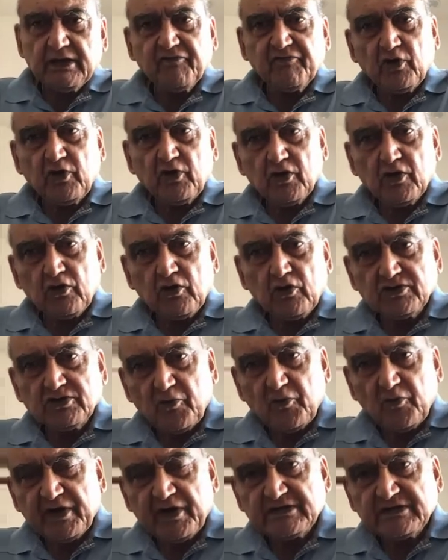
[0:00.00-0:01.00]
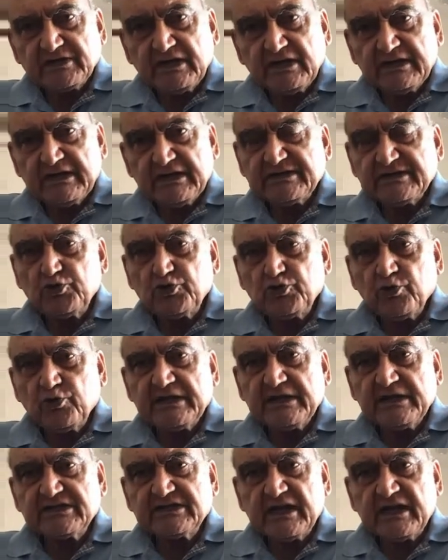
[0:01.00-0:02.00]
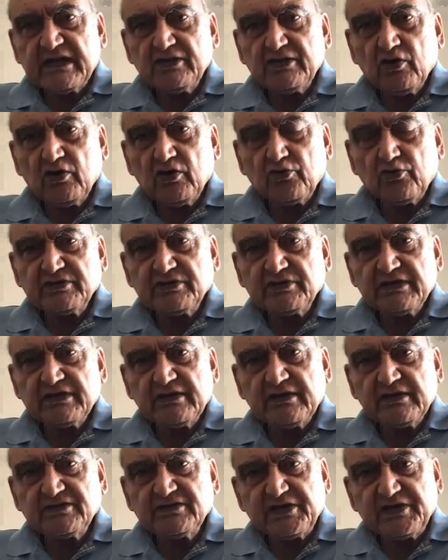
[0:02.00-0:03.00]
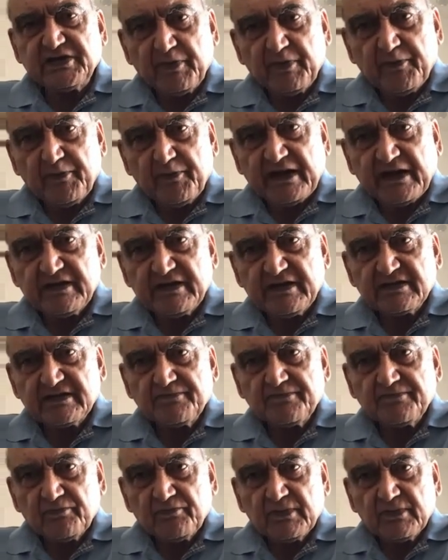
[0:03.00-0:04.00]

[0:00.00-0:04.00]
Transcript: And if cost of production is less, you can sell your goods at a cheaper price